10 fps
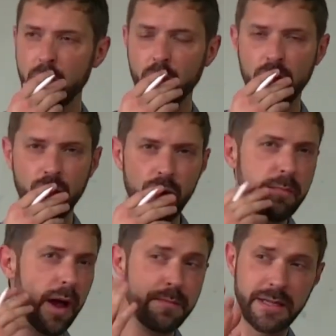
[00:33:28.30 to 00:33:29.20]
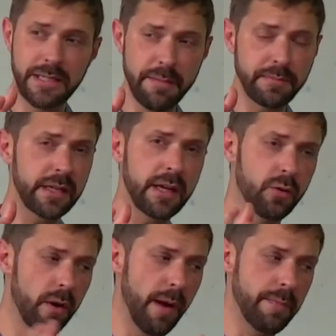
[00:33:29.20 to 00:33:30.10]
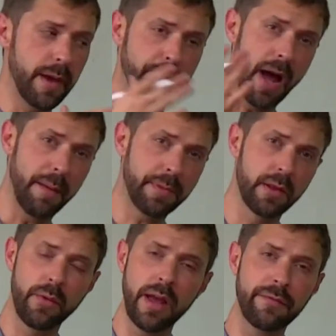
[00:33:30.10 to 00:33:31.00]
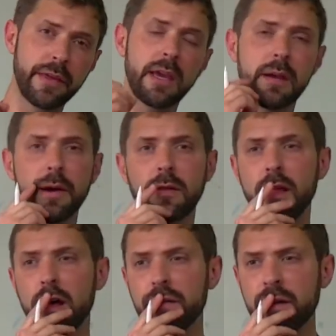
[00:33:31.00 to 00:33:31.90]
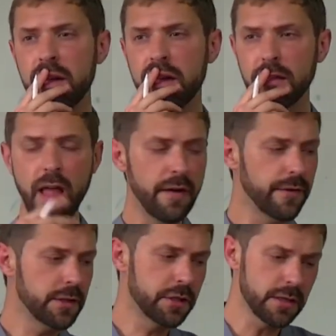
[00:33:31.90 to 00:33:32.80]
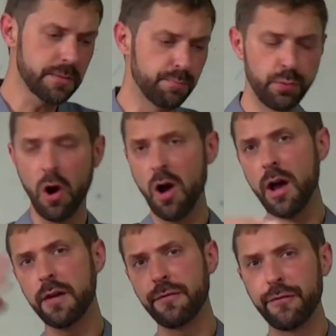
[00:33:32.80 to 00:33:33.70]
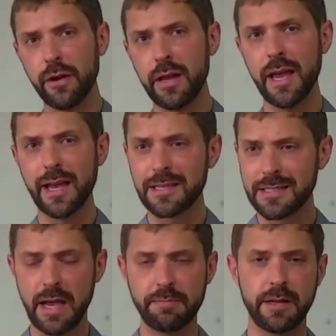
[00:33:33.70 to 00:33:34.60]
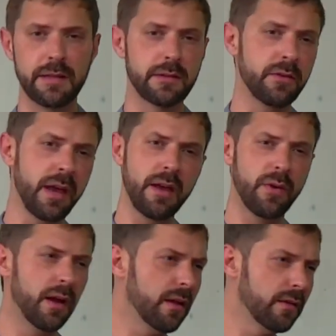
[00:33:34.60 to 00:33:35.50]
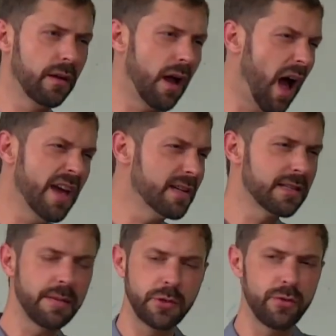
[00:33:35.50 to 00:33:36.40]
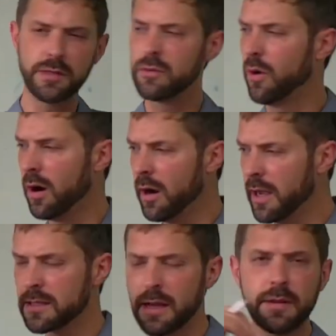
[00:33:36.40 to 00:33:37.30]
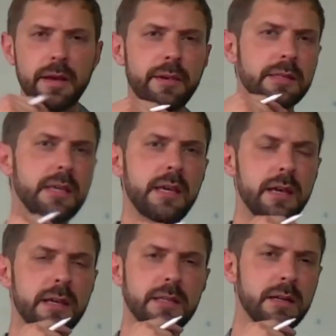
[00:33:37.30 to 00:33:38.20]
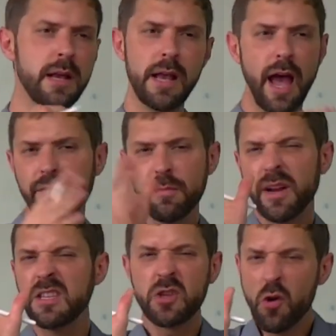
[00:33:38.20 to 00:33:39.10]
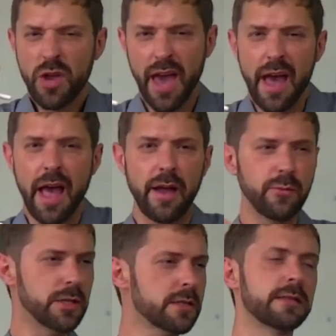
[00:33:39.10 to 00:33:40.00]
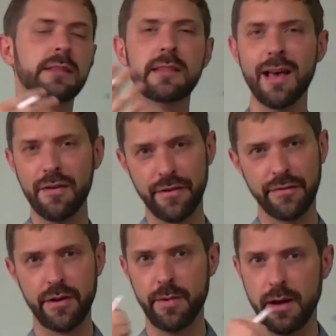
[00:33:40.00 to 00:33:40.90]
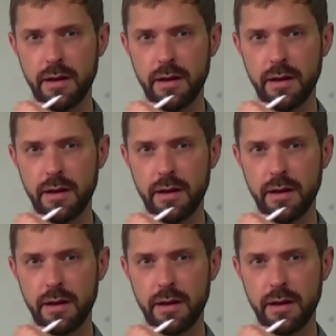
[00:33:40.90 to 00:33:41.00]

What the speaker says: we might be tempted, or it might be a popular way of thinking about love. Love is just broad, free acceptance. Okay, well, I accept you as you are, I accept him as he is, and everybody's okay. We just love everybody.